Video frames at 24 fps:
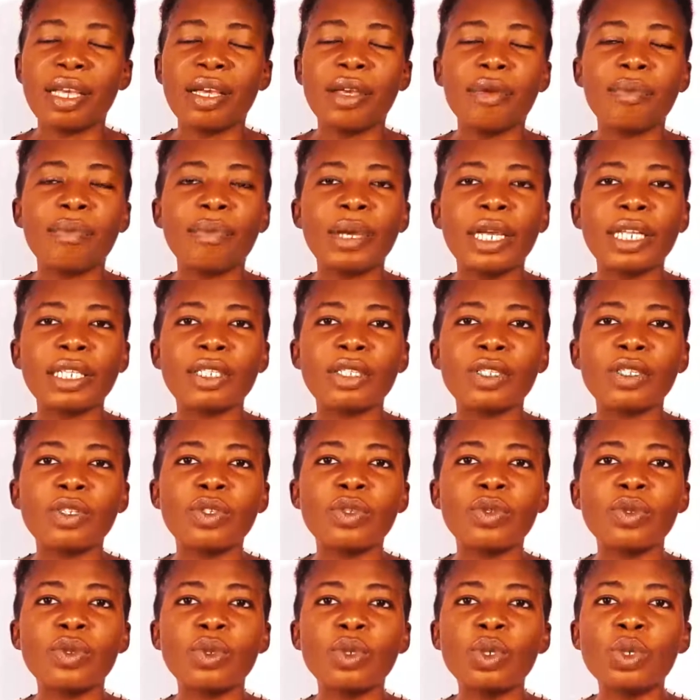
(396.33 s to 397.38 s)
But
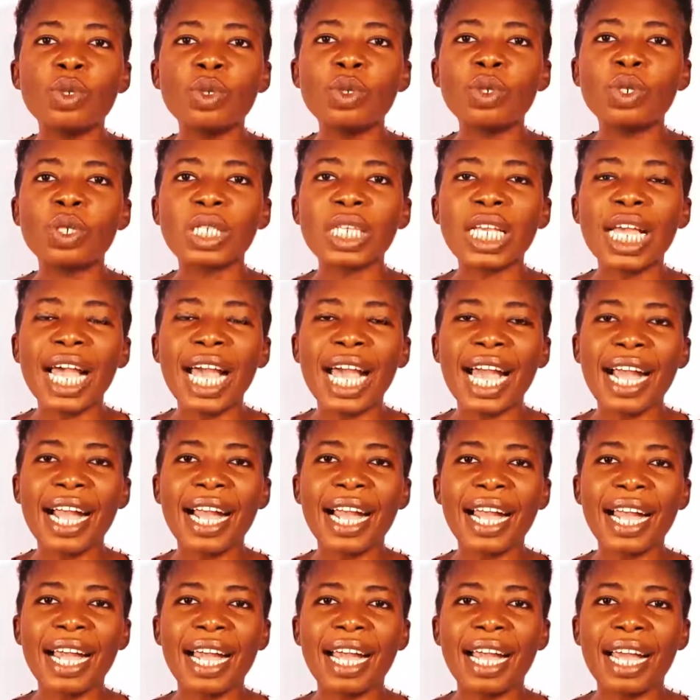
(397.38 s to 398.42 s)
you use
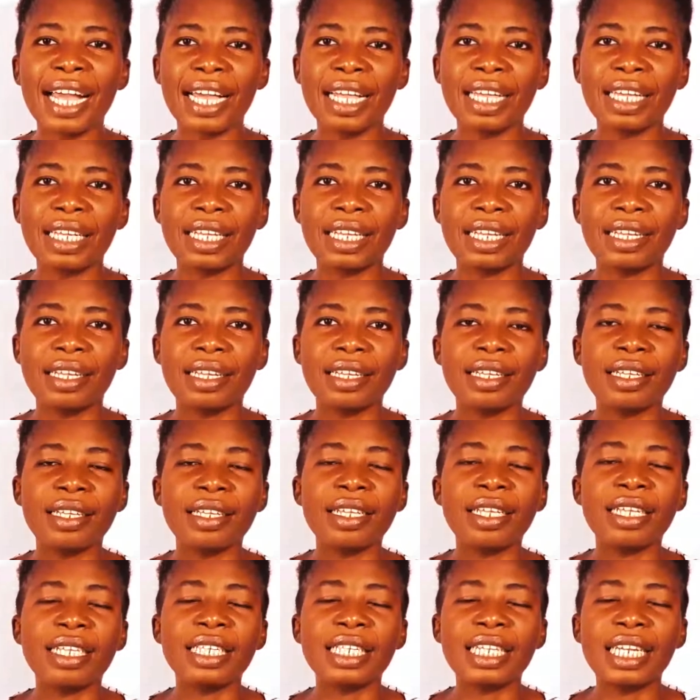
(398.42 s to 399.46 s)
anga,
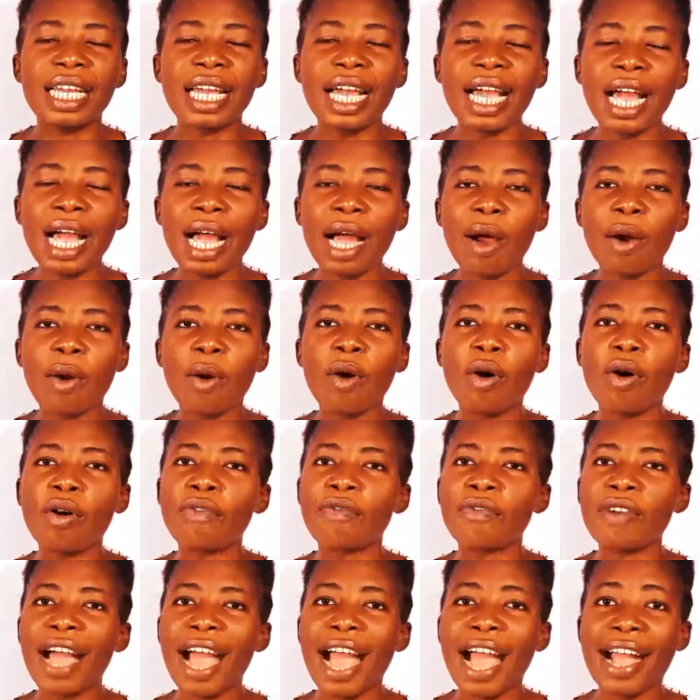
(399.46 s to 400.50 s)
the how
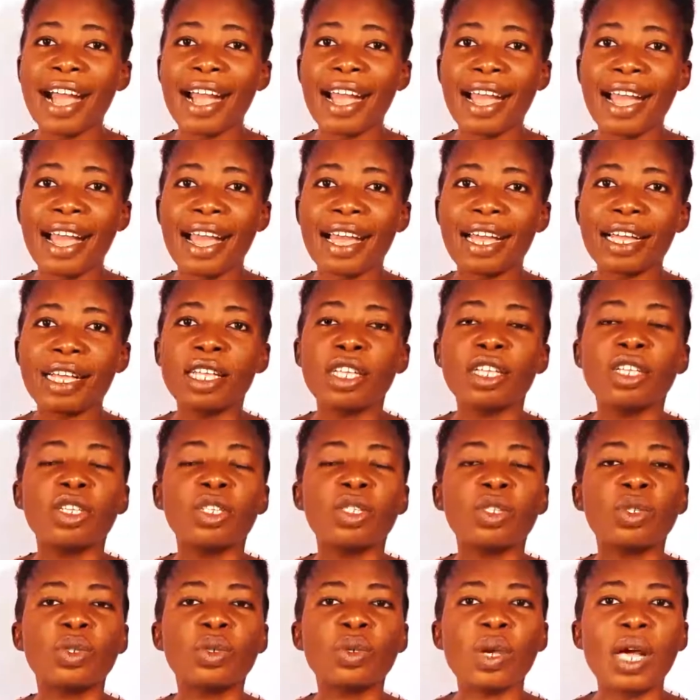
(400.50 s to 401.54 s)
of anga,
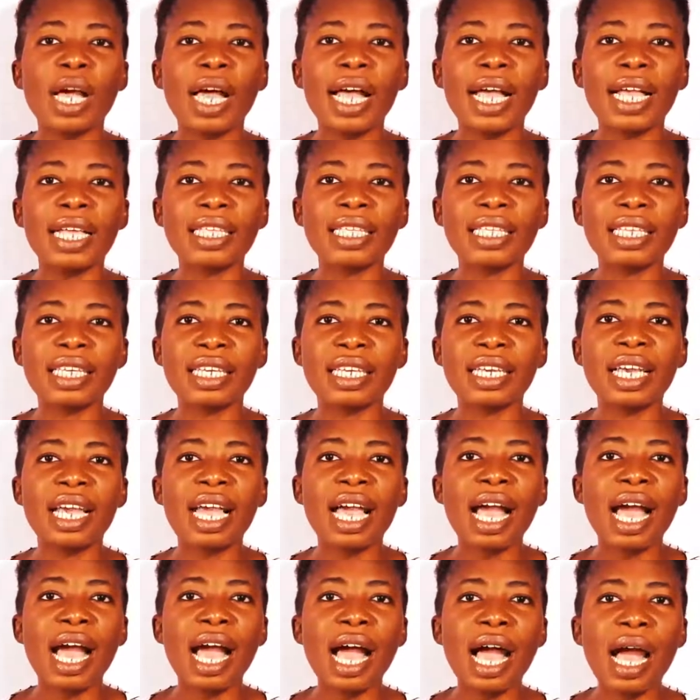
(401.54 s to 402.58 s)
to ask
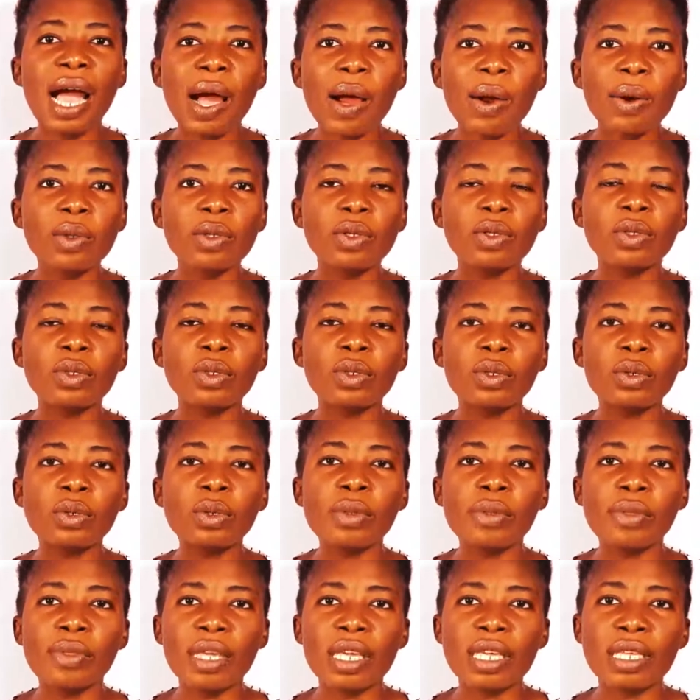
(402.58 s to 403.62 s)
how to do
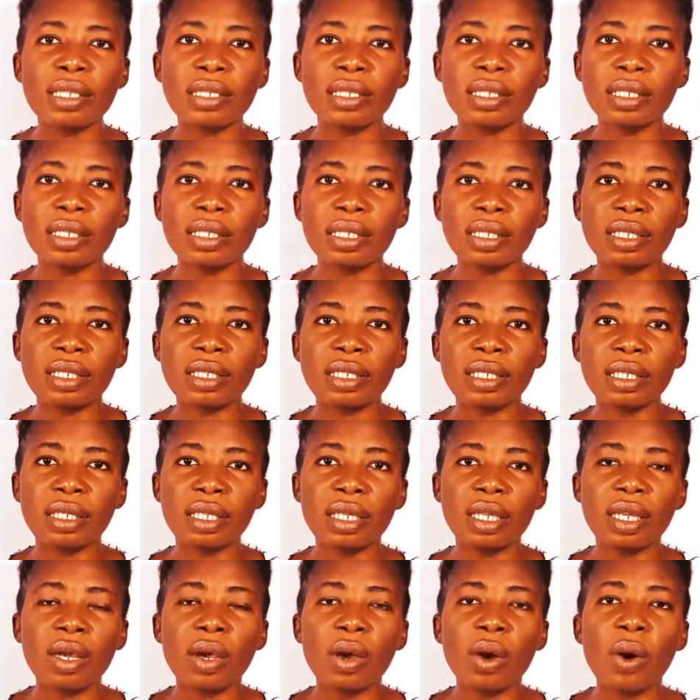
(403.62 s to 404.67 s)
things,
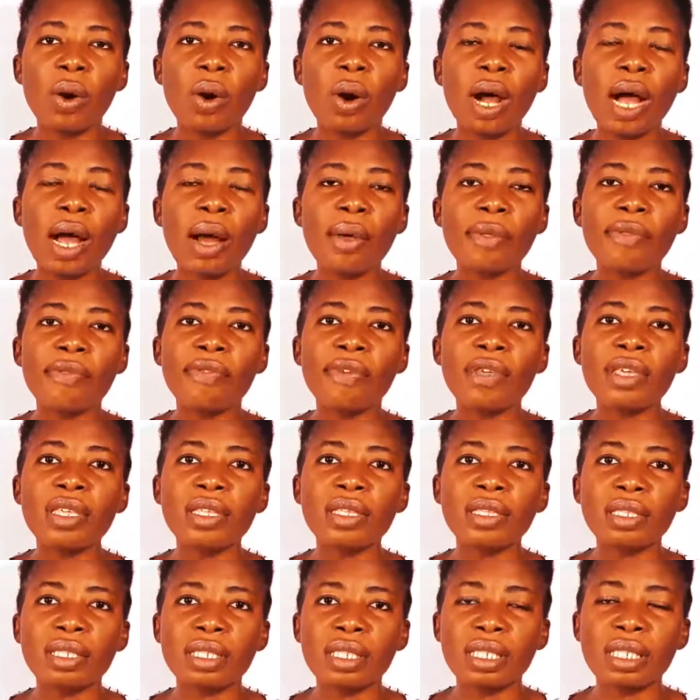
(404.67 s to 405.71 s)
or how
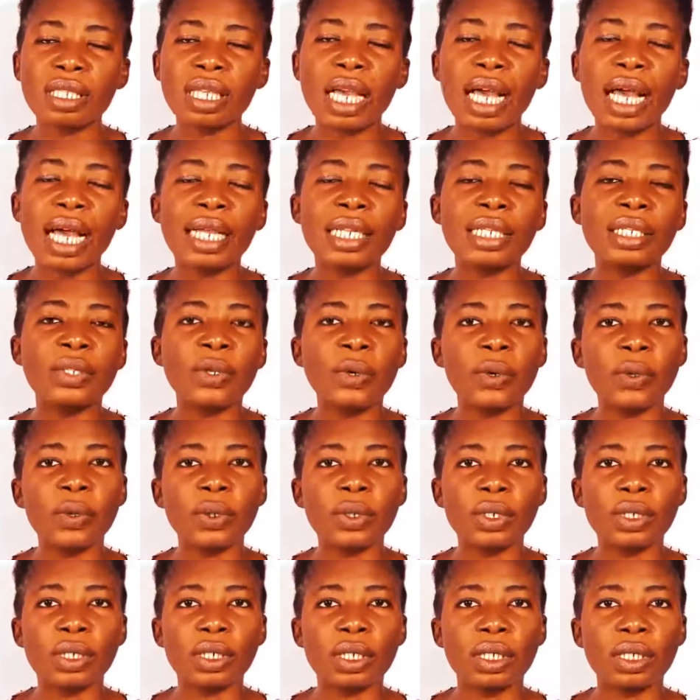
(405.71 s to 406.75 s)
things are
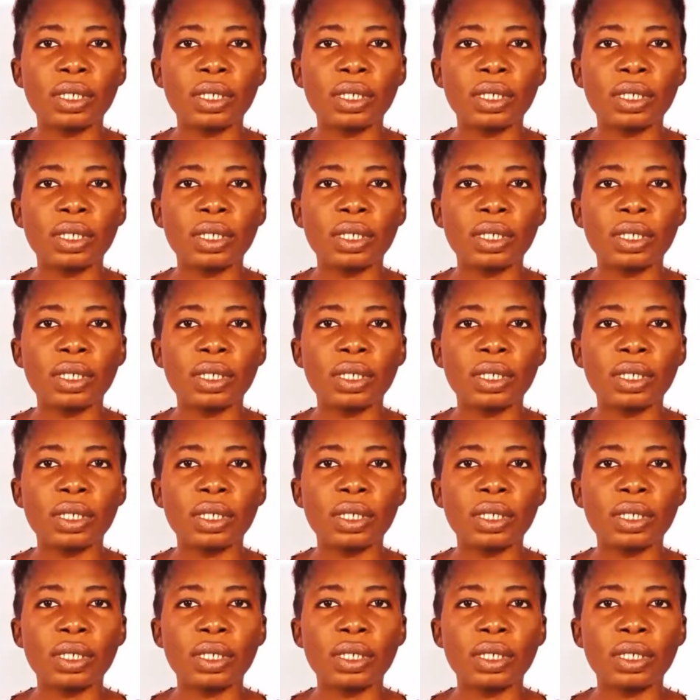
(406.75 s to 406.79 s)
done,